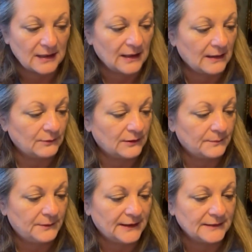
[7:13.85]
and I'm going to
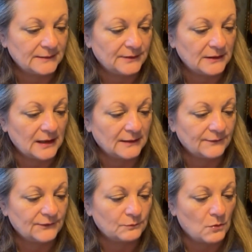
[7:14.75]
plant them in kind of
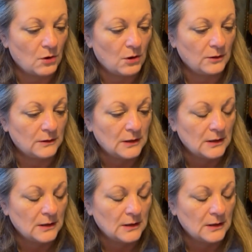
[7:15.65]
small